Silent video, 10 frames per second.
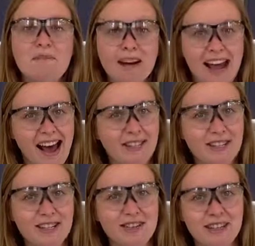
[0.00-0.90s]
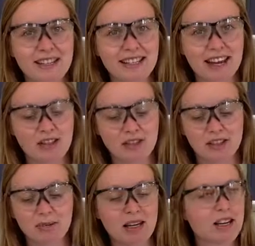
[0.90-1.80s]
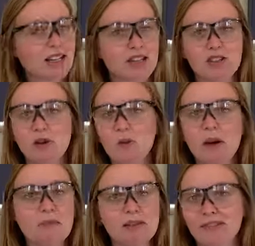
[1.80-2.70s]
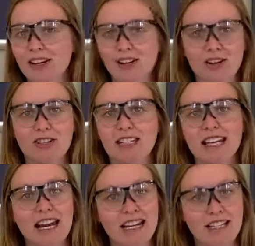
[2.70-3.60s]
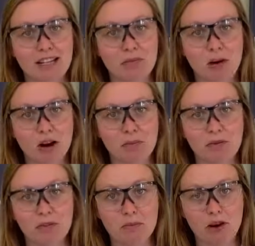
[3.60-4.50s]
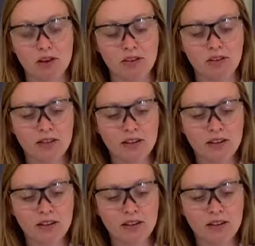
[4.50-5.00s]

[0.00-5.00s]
But I have to do this carefully because I don't want my vinegar to get into the bottom of the bottle.